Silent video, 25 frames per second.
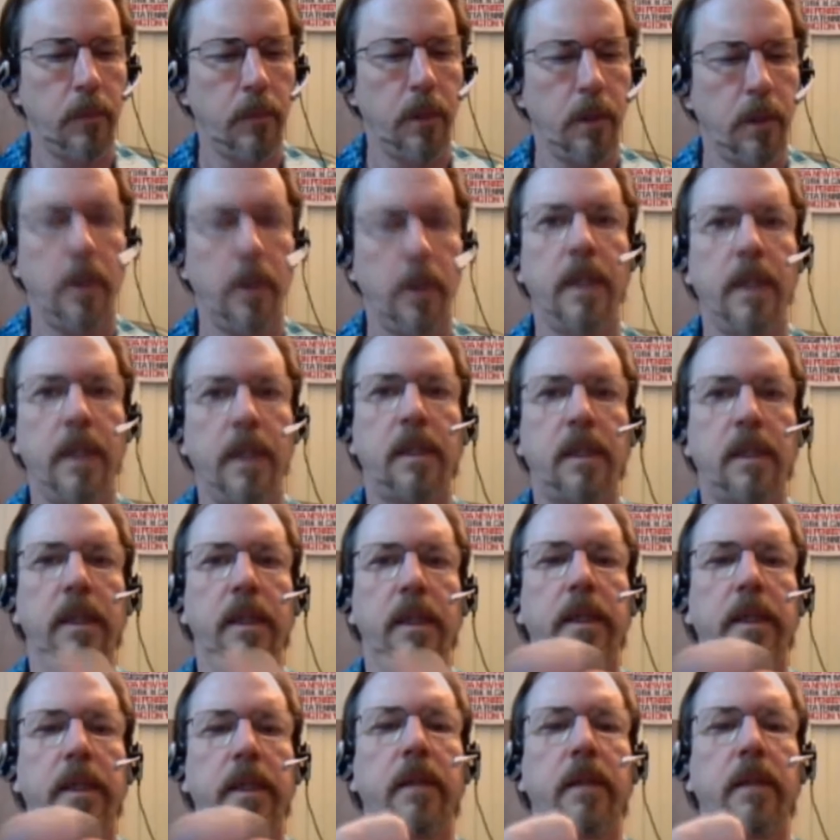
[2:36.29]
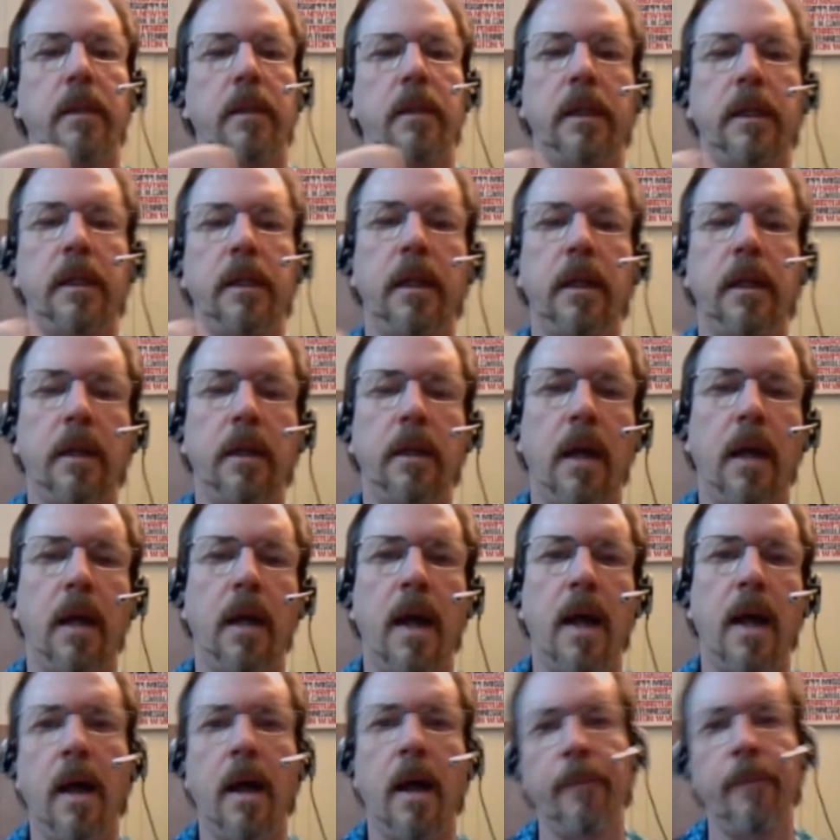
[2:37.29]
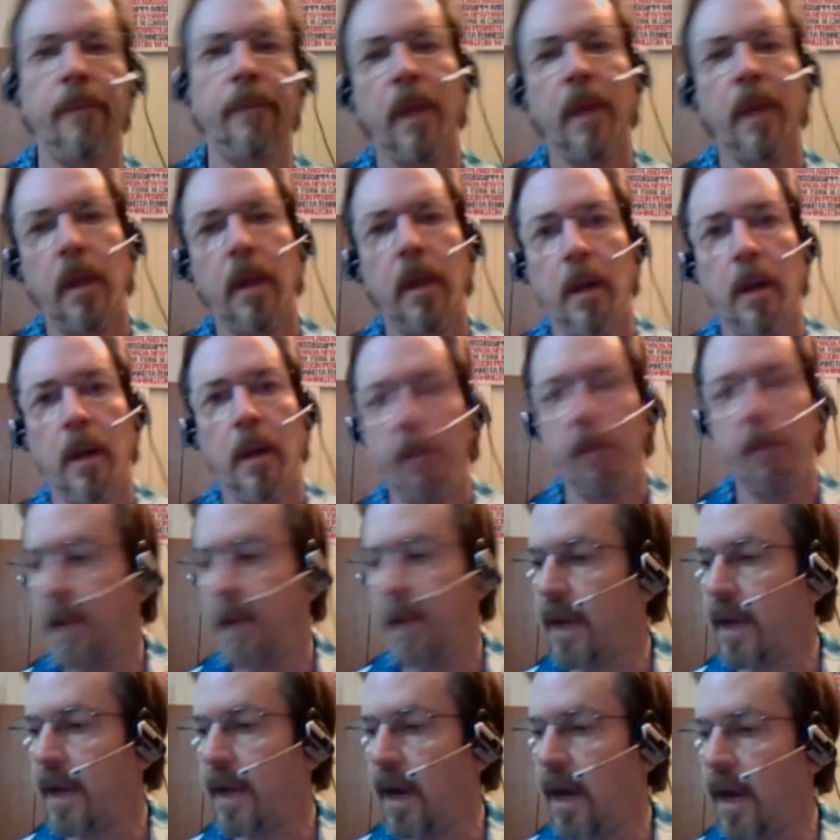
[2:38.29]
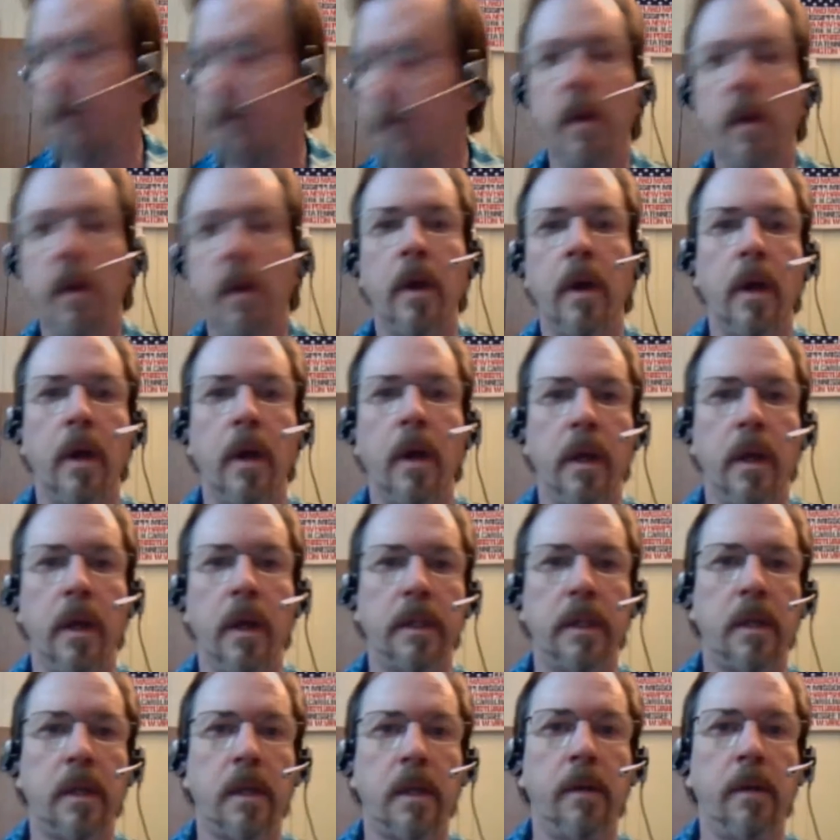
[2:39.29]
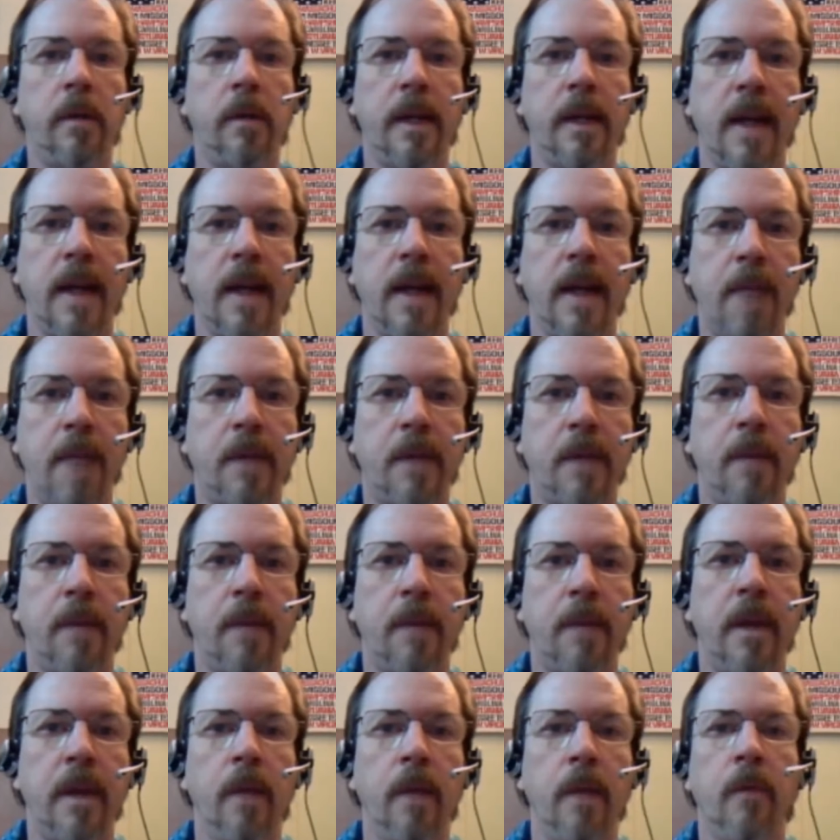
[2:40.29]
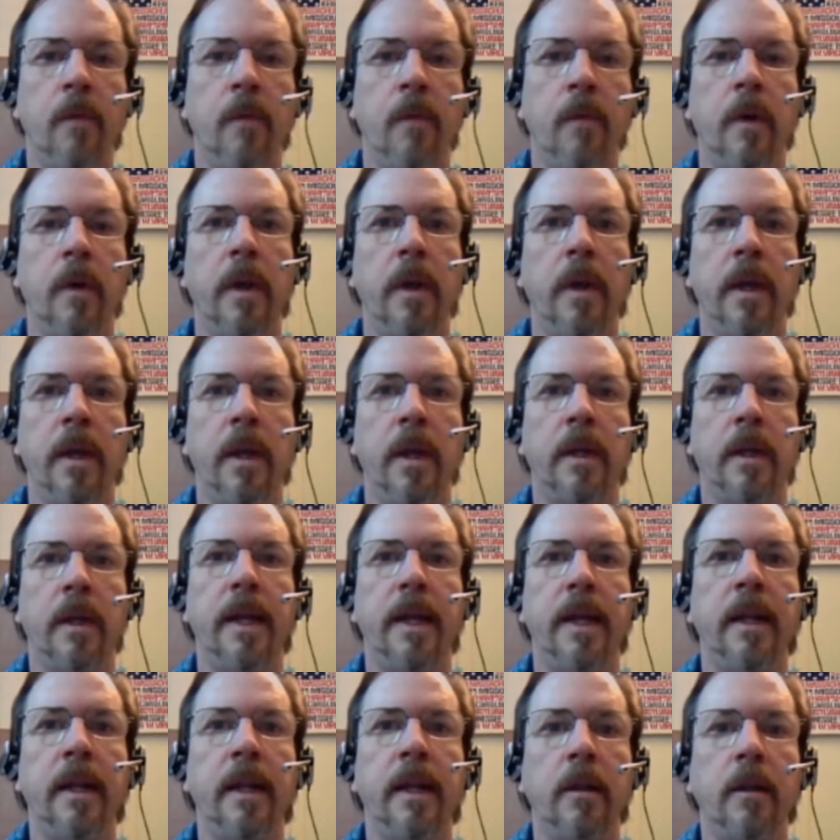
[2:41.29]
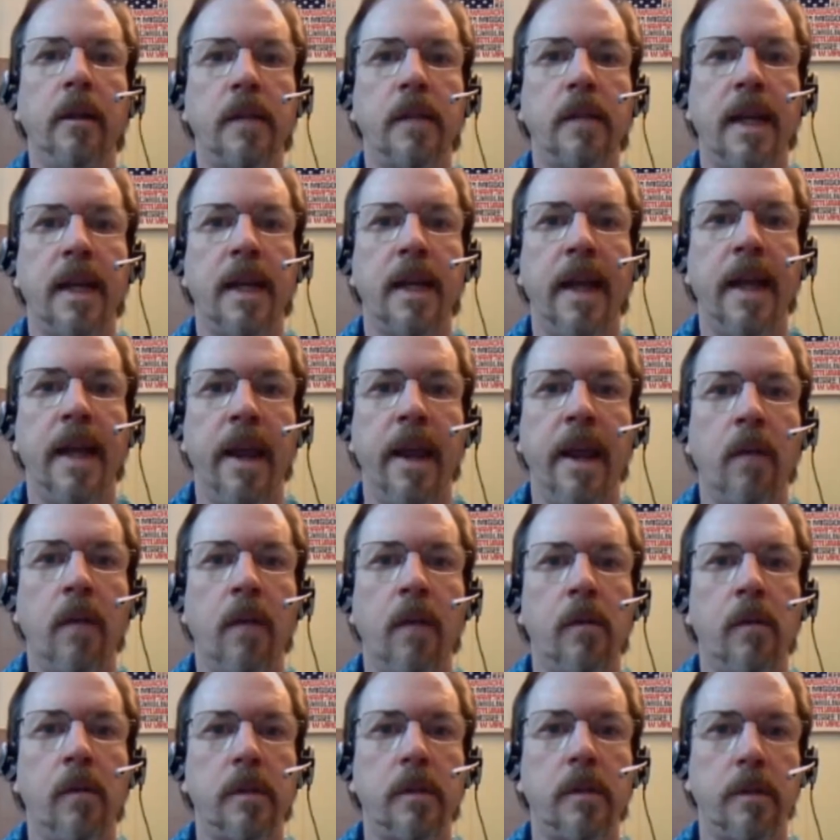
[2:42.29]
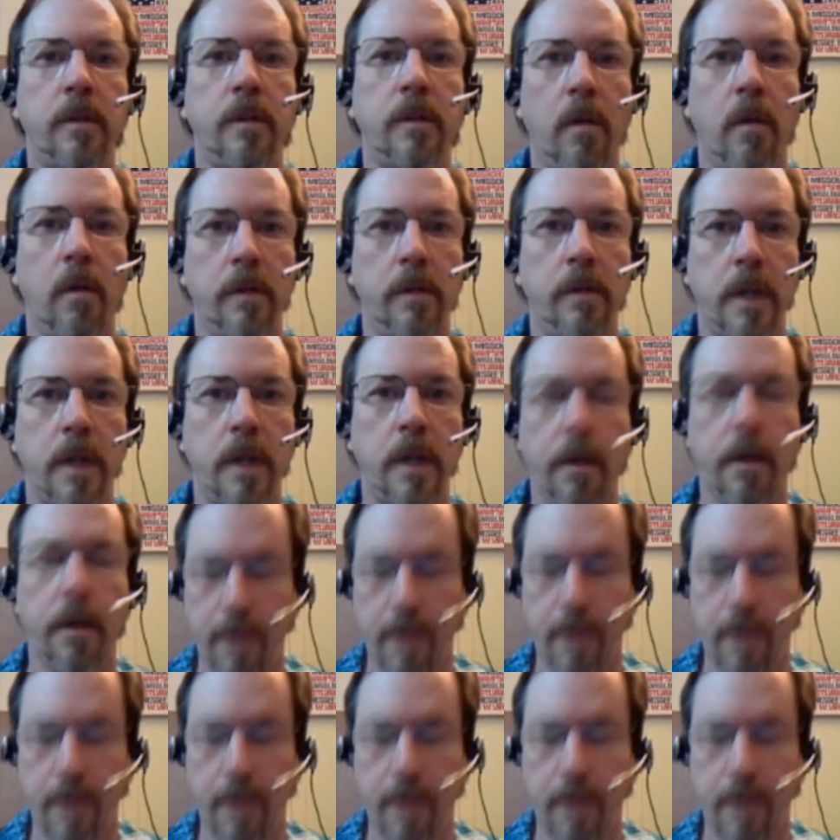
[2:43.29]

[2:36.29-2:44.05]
Yes, it is. It is. My camera, it's only a laptop camera, and getting those kind of angles are tough.